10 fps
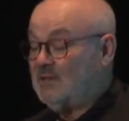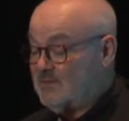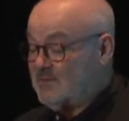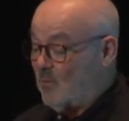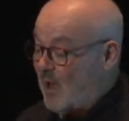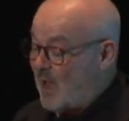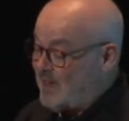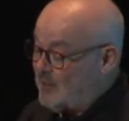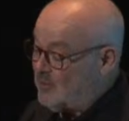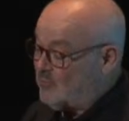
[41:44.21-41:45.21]
to the
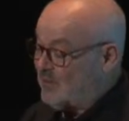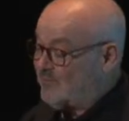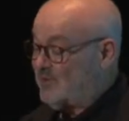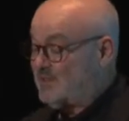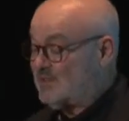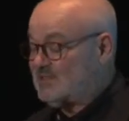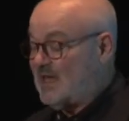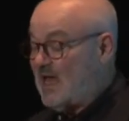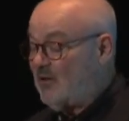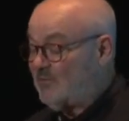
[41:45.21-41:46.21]
White Oak River in the
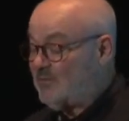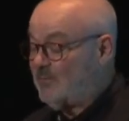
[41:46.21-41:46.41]
south.